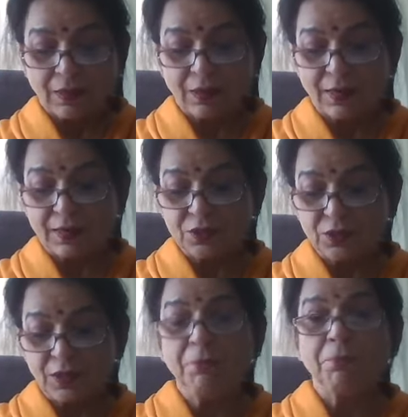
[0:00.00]
It
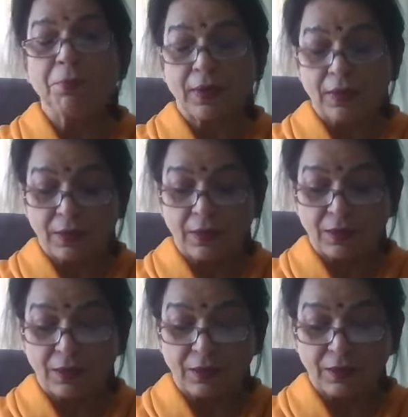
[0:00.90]
gets
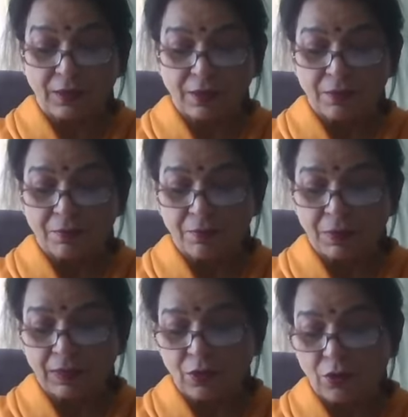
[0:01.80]
impregnated
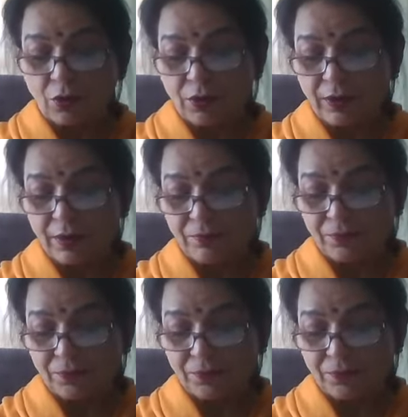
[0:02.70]
by the Lord.